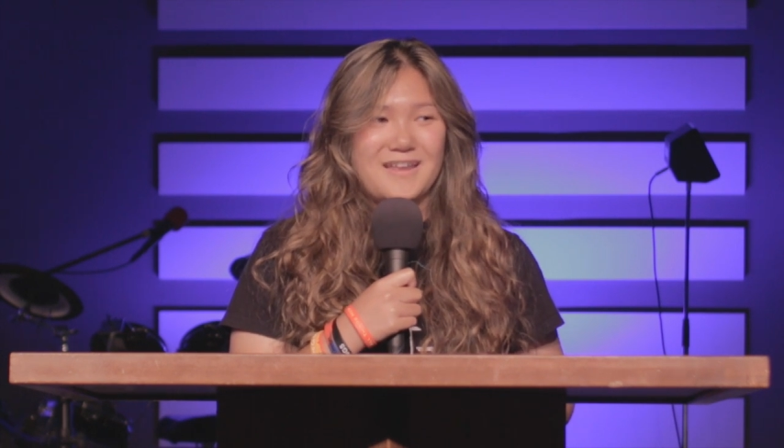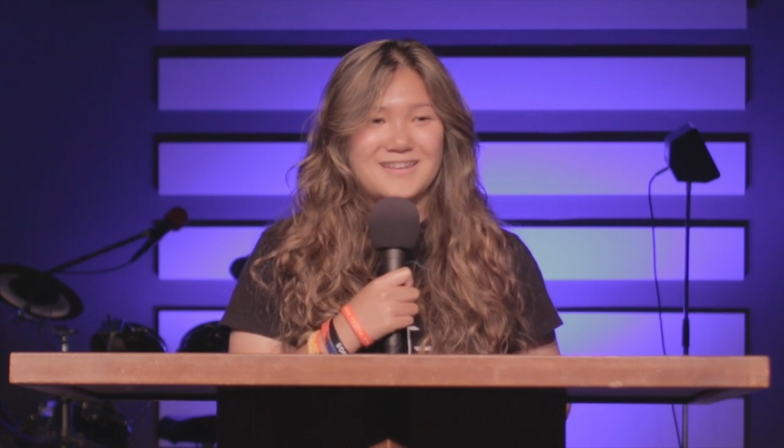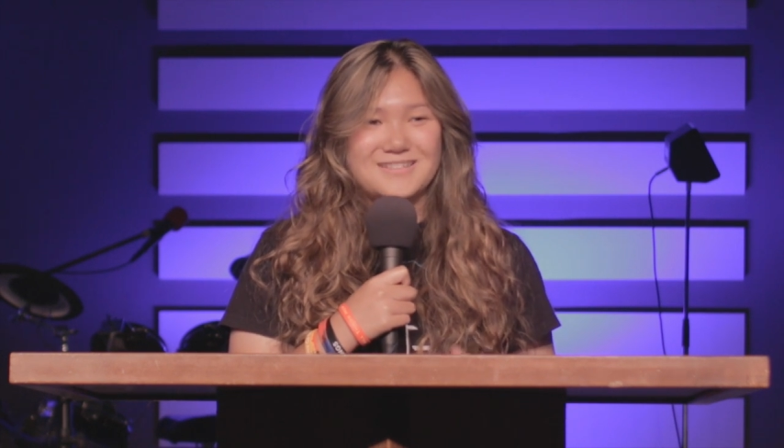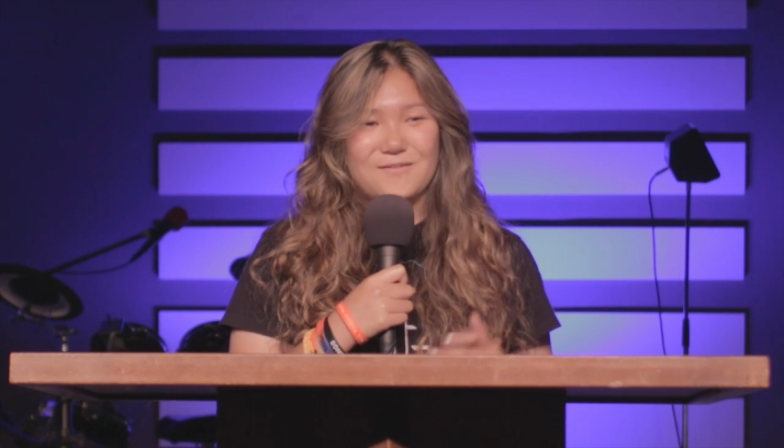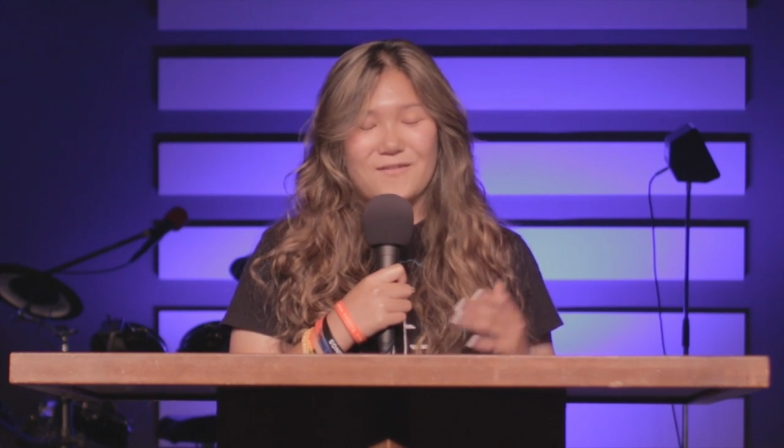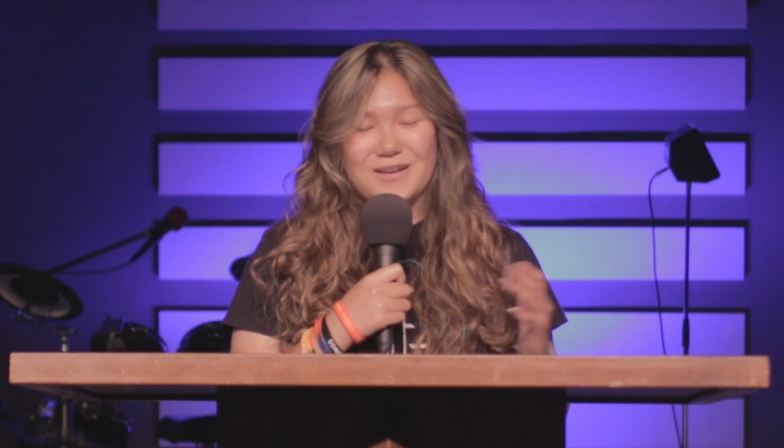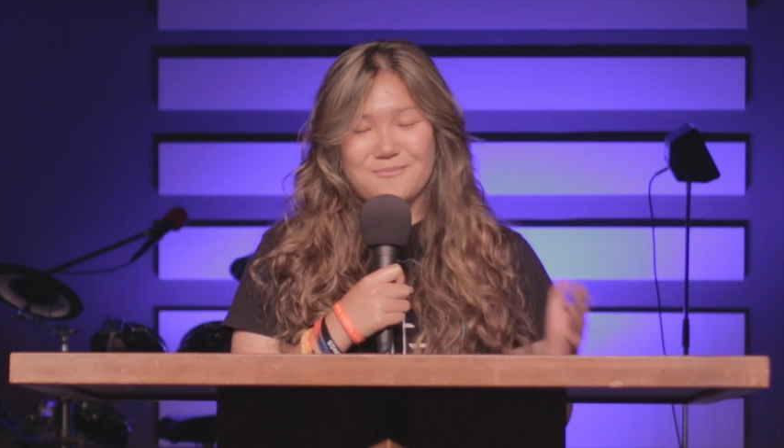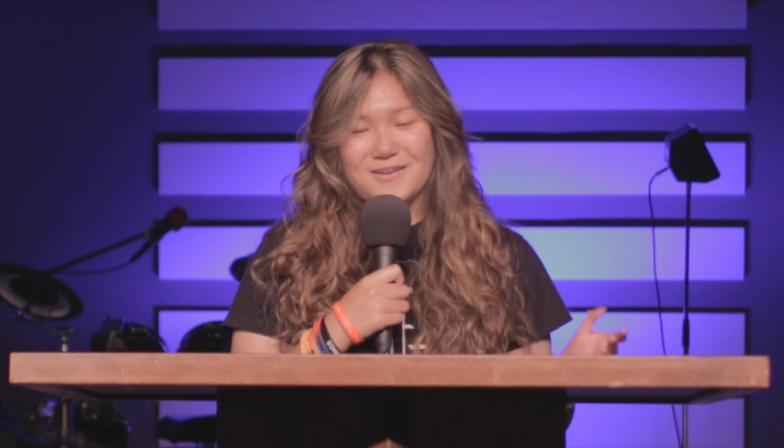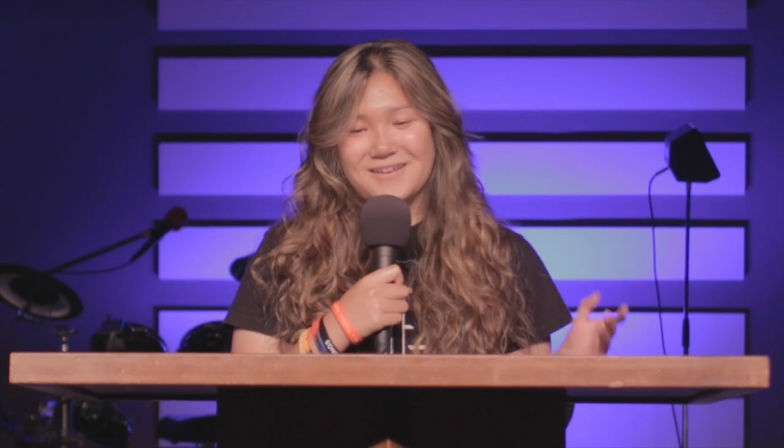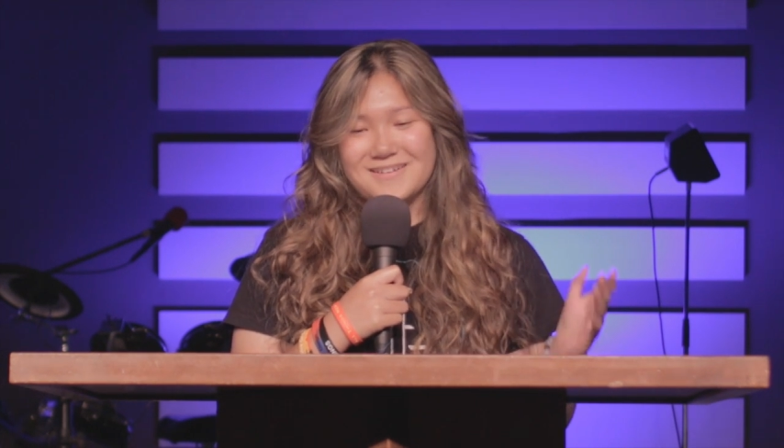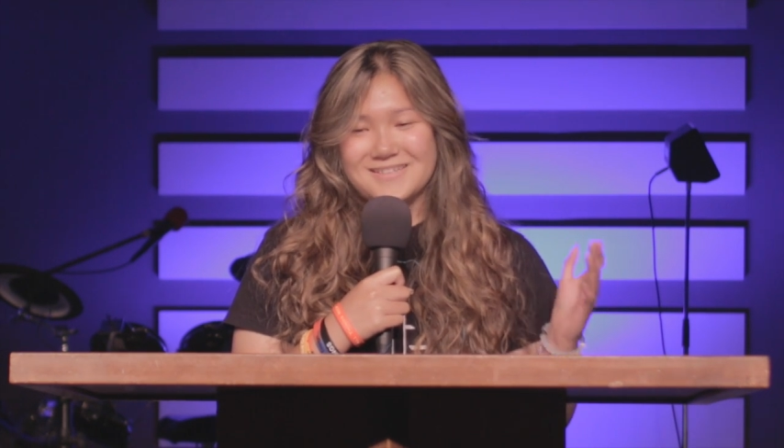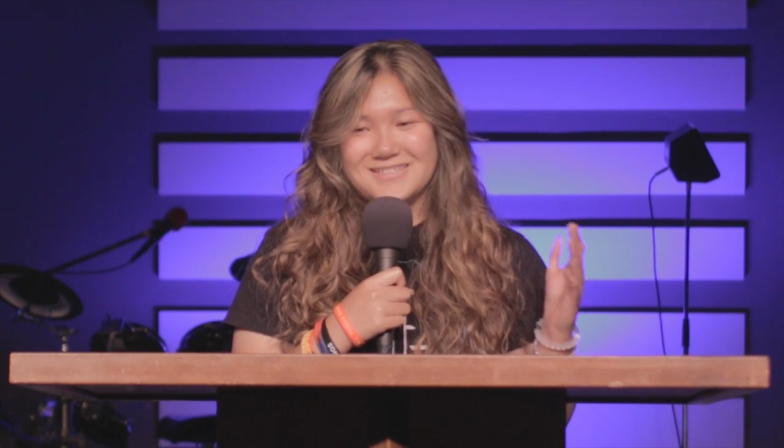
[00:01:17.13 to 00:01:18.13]
And it's funny
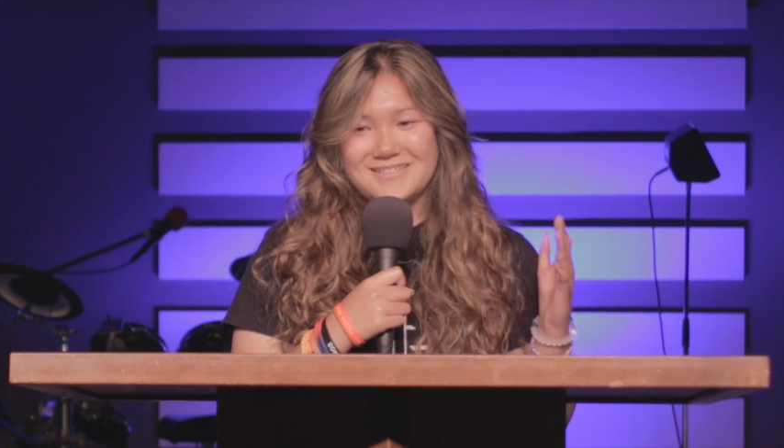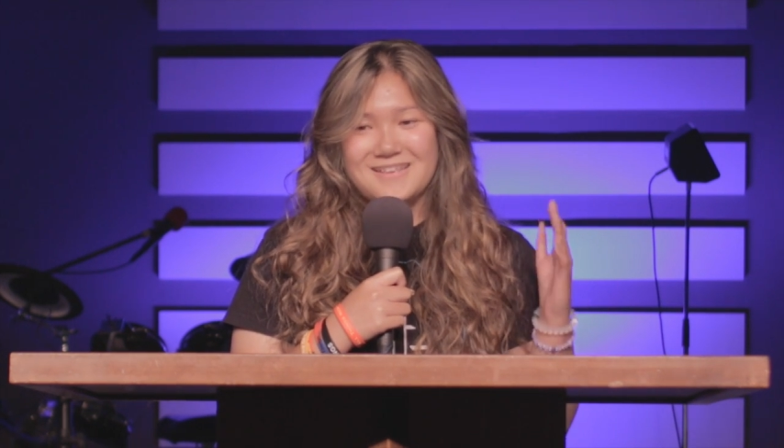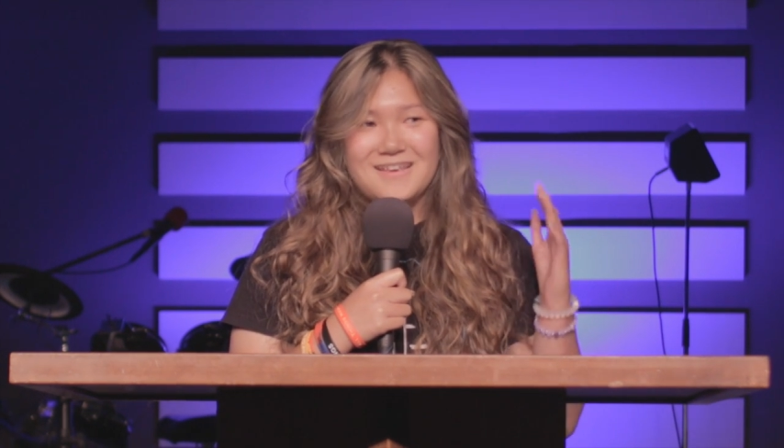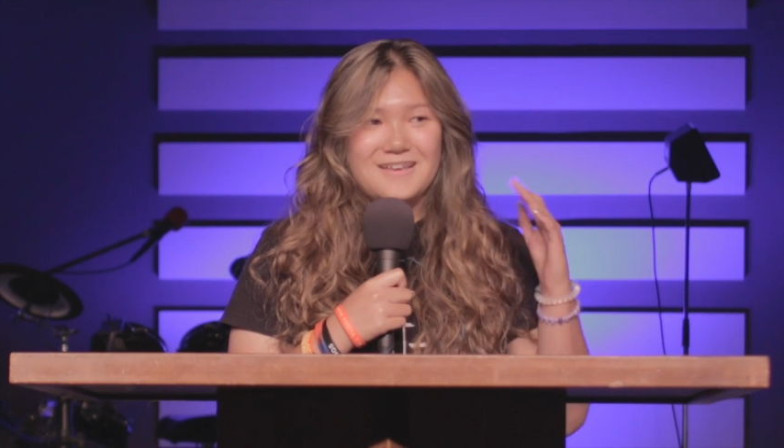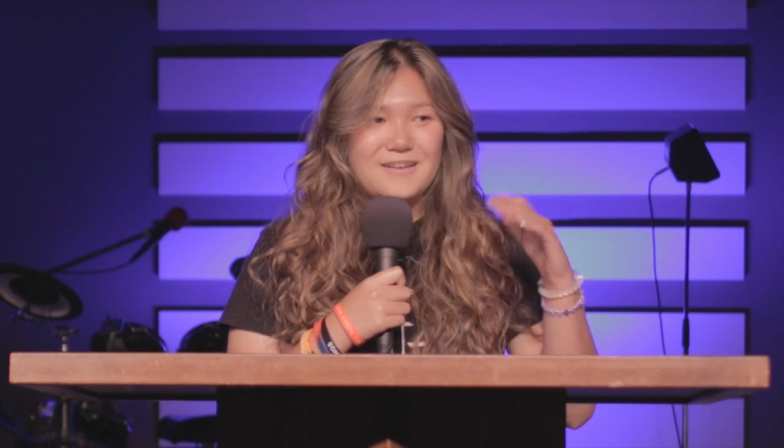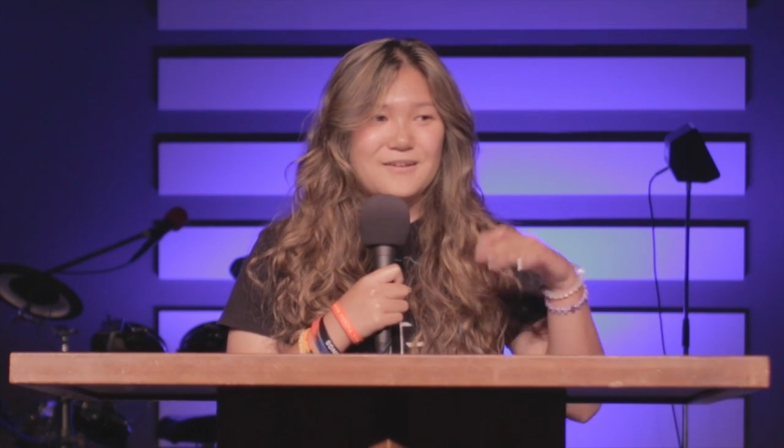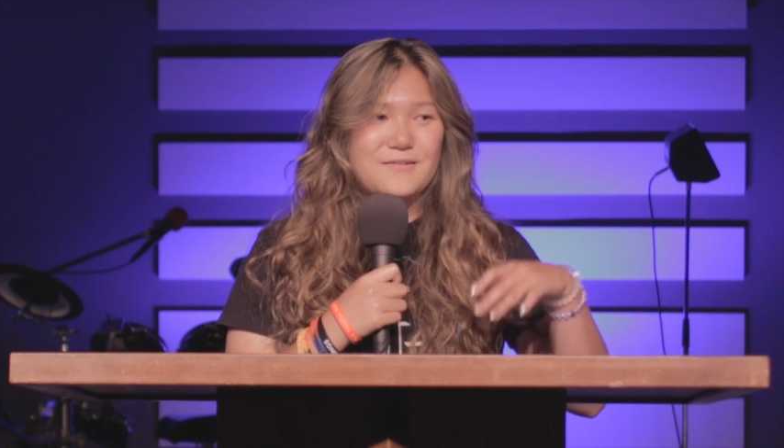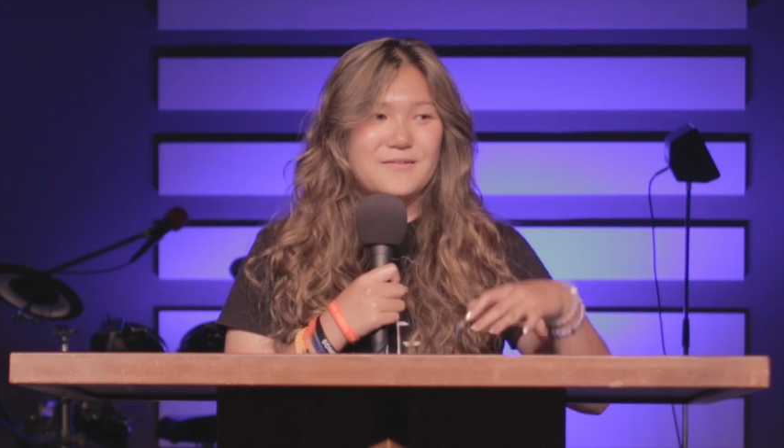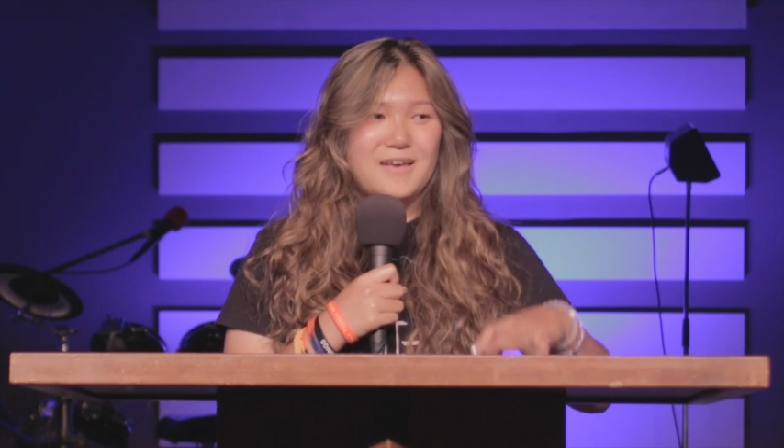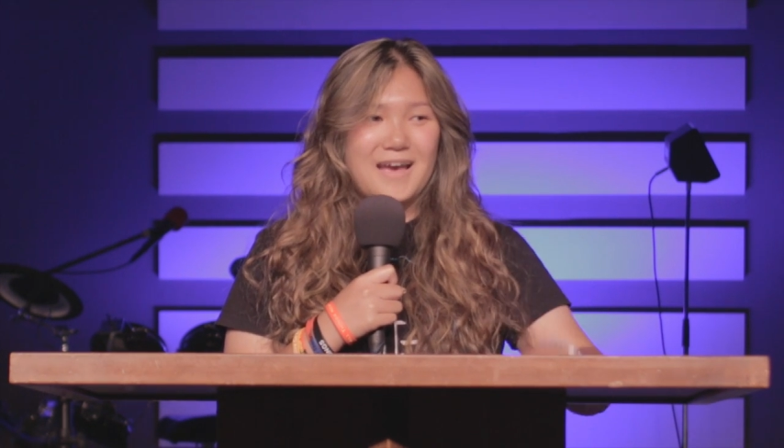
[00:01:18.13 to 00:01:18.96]
because you know,